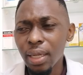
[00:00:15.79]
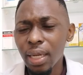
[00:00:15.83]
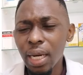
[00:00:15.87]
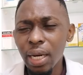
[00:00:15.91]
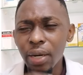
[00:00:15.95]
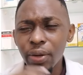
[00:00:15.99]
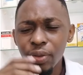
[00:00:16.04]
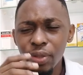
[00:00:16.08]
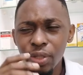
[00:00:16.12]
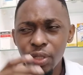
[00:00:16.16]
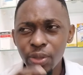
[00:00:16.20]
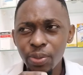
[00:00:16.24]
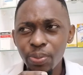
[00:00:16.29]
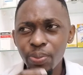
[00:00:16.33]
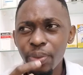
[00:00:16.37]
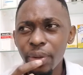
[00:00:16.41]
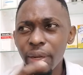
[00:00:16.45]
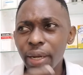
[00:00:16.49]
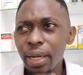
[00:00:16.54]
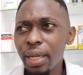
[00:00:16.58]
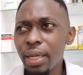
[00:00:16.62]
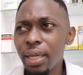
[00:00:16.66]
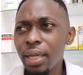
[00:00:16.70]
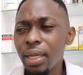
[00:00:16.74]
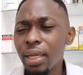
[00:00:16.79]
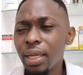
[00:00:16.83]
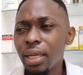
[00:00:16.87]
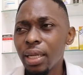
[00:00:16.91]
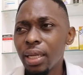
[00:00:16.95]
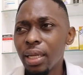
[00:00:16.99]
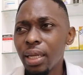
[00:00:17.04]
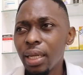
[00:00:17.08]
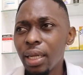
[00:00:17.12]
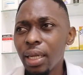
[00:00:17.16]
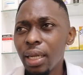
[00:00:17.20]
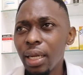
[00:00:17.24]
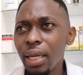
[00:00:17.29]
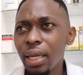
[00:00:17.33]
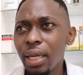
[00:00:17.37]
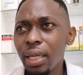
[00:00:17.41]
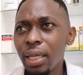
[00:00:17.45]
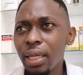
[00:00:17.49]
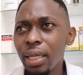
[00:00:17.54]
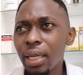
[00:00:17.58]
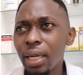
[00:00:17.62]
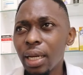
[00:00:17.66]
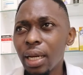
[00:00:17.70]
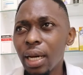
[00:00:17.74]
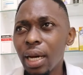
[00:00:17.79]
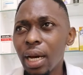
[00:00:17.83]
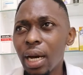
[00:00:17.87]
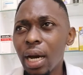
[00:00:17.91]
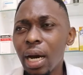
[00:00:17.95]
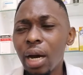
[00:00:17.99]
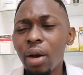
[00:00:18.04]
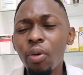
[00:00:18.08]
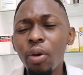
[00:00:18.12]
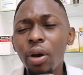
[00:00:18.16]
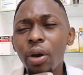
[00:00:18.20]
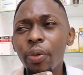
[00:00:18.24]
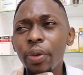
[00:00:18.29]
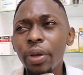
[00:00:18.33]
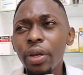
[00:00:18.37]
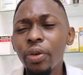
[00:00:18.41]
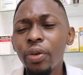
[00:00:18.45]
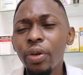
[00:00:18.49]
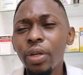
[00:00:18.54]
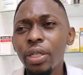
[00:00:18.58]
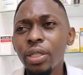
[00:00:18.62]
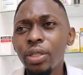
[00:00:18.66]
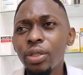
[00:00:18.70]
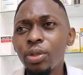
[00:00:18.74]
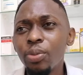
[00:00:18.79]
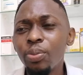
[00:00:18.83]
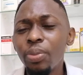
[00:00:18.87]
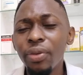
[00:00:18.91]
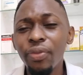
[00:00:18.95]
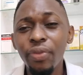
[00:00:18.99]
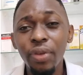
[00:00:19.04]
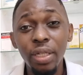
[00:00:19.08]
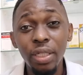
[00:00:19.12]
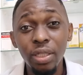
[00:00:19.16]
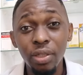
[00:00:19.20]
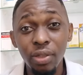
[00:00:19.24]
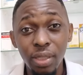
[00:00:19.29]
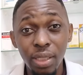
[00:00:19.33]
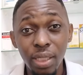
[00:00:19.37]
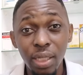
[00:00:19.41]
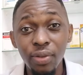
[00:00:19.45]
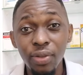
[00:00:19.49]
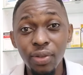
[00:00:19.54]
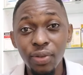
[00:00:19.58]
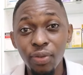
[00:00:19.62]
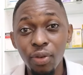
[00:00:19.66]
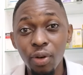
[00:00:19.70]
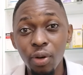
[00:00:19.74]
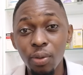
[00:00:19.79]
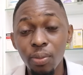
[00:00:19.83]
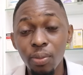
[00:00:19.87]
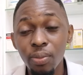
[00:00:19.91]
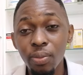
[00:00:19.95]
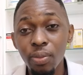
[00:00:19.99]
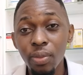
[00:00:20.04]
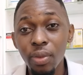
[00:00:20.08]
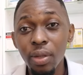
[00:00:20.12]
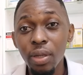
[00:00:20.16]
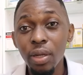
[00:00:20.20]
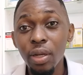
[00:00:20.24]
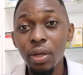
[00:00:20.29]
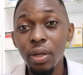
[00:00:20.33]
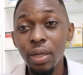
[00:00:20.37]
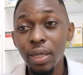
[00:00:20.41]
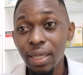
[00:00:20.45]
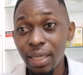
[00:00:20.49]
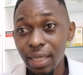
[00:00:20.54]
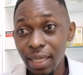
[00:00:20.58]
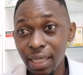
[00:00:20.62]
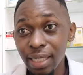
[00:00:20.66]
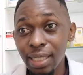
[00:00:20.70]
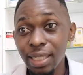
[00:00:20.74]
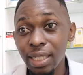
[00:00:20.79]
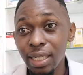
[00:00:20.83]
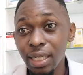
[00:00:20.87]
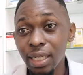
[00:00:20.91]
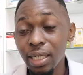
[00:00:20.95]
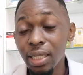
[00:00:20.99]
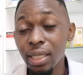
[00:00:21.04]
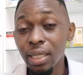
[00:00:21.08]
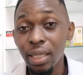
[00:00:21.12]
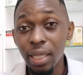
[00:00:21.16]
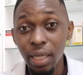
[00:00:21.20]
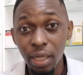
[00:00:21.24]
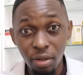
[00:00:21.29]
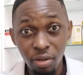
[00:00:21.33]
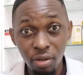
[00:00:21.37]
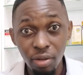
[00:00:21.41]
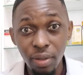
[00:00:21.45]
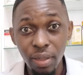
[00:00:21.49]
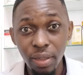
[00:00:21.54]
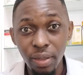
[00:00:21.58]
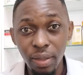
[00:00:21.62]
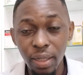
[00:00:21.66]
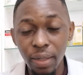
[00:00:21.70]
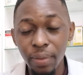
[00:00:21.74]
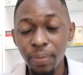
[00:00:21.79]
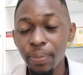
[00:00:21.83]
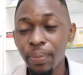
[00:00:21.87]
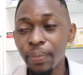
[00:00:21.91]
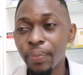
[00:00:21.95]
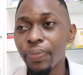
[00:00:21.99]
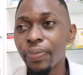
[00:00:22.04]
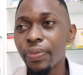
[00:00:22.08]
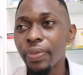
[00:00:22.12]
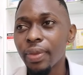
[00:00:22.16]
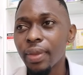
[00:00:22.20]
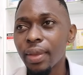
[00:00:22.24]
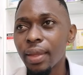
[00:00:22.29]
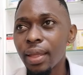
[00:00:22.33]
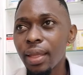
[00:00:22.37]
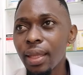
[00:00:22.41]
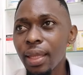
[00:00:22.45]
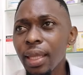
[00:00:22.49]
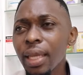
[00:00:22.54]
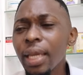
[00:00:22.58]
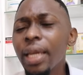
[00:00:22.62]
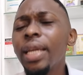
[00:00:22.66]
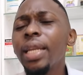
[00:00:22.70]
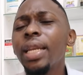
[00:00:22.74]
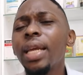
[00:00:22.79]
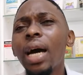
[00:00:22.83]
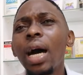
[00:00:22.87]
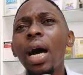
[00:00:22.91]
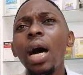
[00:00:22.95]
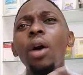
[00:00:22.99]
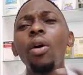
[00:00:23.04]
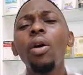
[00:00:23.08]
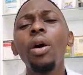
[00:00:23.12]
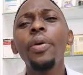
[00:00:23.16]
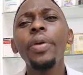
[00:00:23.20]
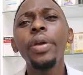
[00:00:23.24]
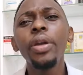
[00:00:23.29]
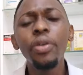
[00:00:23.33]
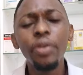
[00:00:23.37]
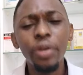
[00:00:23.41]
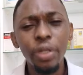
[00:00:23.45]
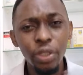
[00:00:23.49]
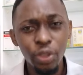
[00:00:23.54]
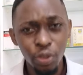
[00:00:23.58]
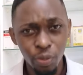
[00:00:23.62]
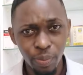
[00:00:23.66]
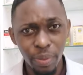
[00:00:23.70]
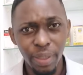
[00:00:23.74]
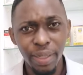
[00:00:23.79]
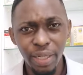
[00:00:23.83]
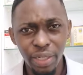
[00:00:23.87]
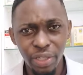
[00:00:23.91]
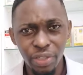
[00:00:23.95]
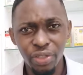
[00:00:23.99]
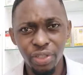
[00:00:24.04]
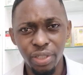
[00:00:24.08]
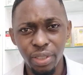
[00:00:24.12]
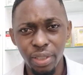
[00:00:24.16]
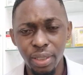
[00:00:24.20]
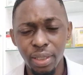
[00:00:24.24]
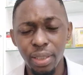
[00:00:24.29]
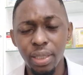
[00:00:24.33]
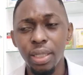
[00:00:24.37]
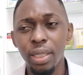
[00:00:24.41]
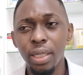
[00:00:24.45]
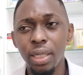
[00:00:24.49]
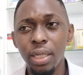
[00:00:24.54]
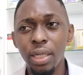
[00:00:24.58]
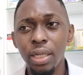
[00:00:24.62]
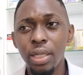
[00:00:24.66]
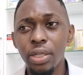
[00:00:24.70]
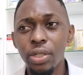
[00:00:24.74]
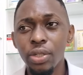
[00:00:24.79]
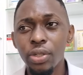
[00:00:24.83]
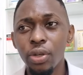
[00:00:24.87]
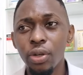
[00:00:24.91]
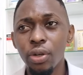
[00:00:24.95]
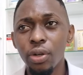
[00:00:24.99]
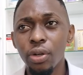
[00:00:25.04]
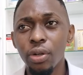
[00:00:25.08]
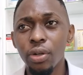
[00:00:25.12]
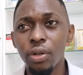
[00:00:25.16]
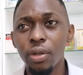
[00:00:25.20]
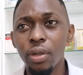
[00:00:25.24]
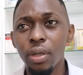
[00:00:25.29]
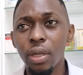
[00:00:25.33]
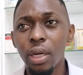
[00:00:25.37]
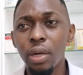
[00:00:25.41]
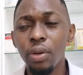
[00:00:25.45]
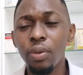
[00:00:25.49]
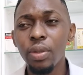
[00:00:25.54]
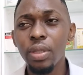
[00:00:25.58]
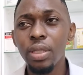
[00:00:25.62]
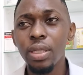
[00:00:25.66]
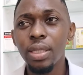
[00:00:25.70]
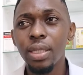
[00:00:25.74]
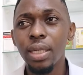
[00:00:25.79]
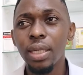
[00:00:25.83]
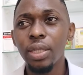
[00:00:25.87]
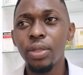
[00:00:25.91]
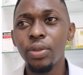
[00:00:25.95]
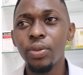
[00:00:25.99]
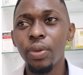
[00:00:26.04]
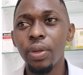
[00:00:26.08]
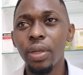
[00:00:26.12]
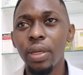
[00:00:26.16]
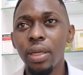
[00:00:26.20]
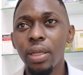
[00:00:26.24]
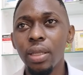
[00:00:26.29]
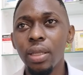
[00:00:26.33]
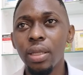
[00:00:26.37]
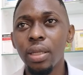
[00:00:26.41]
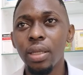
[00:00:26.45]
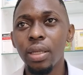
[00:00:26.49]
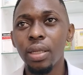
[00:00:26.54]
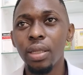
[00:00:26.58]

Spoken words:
how it's spread, and how are we going to prevent ourselves from getting the cholera, and how are we going to manage it. So I will start with